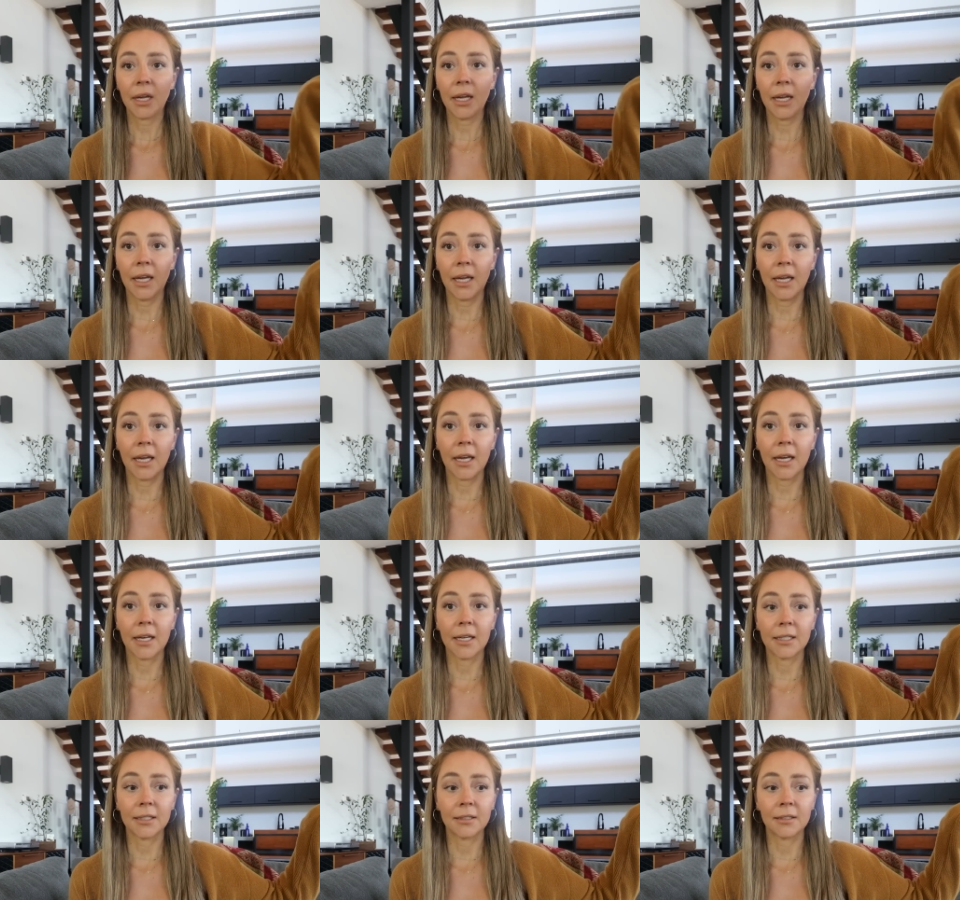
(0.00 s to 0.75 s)

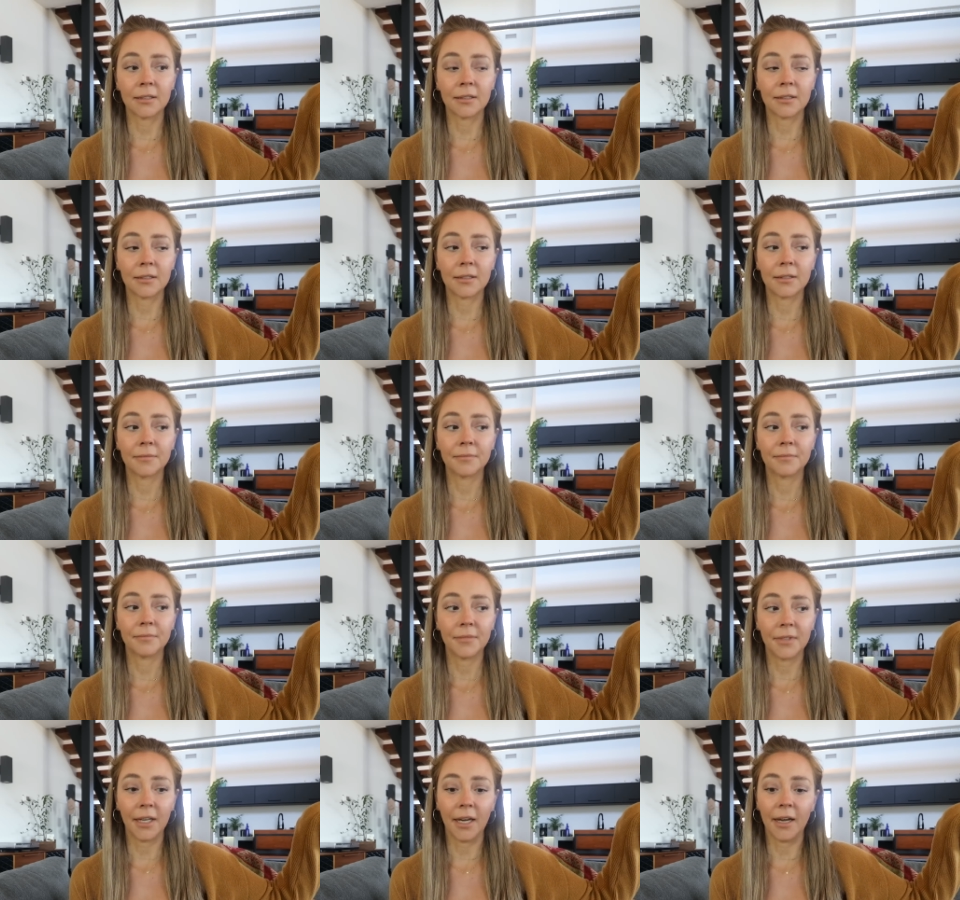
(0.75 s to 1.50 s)
And
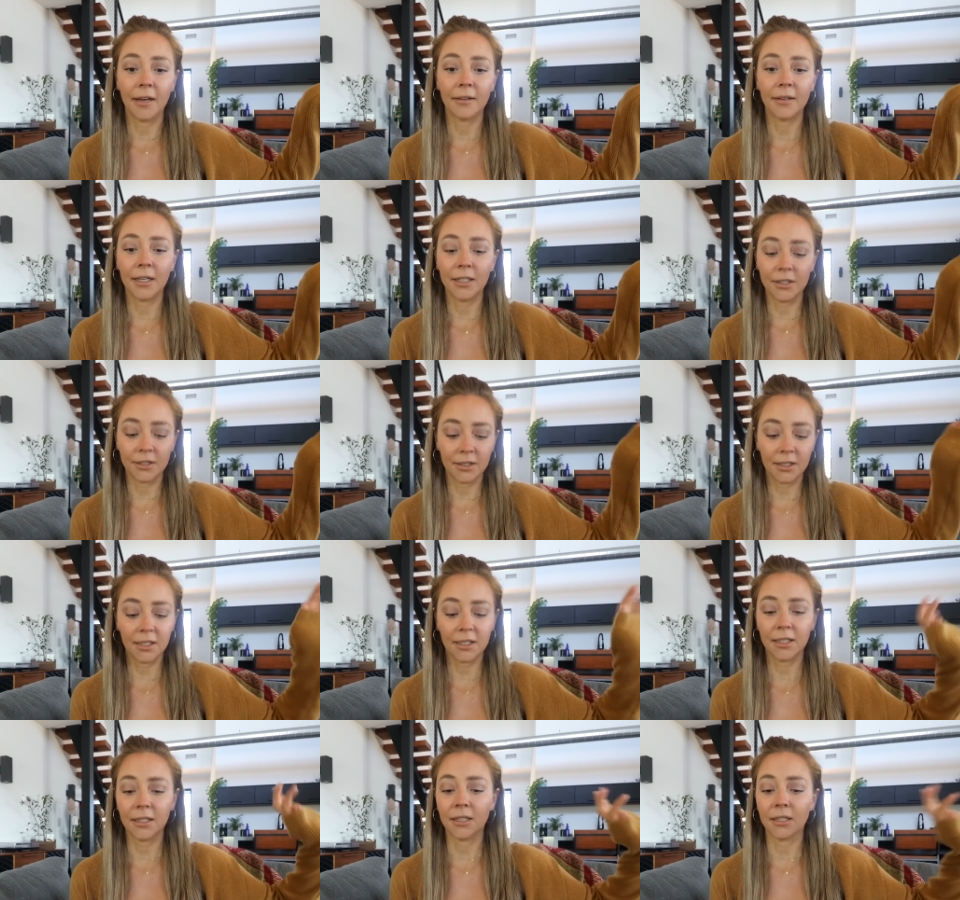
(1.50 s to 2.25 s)
yeah, I just
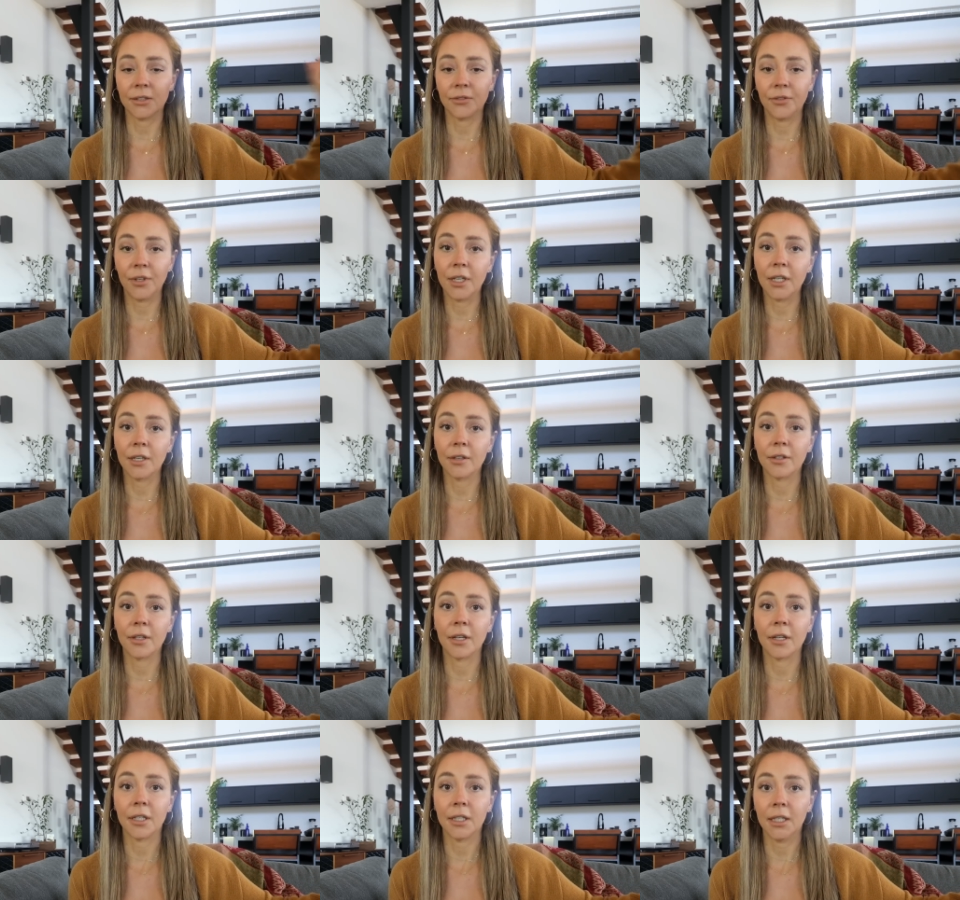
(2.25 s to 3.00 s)
need to get this video
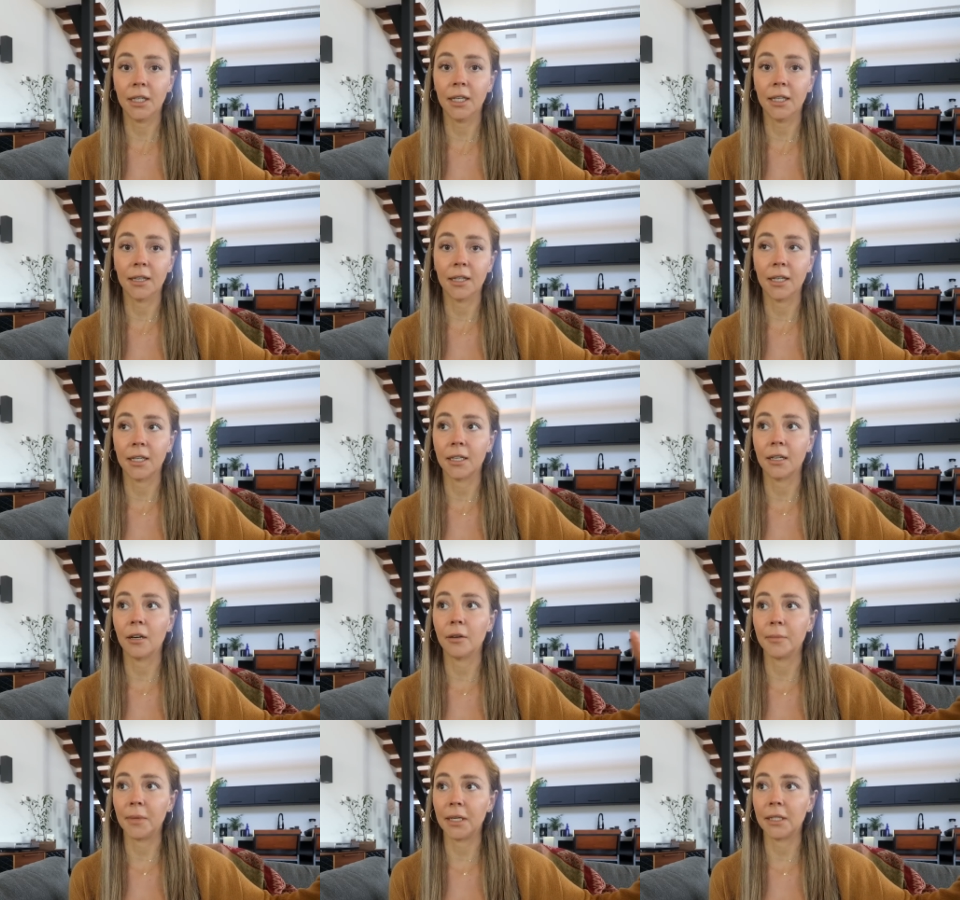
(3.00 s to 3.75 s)
done and
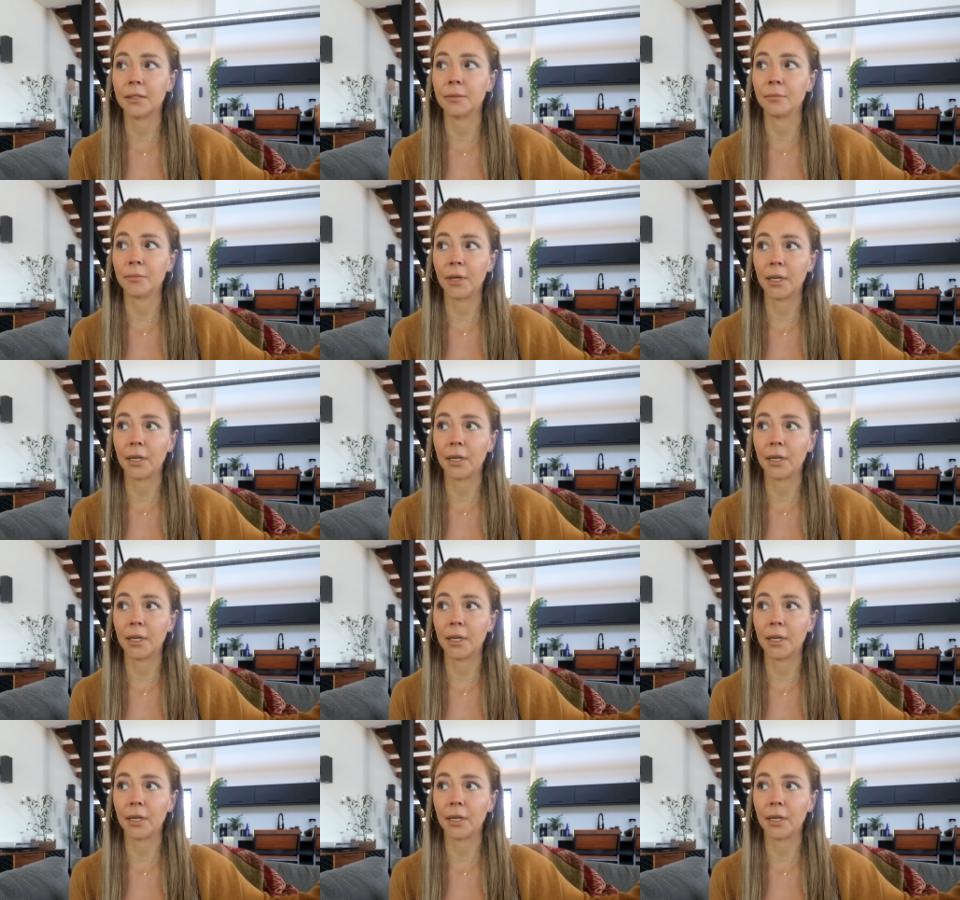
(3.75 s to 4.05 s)
then I'll make some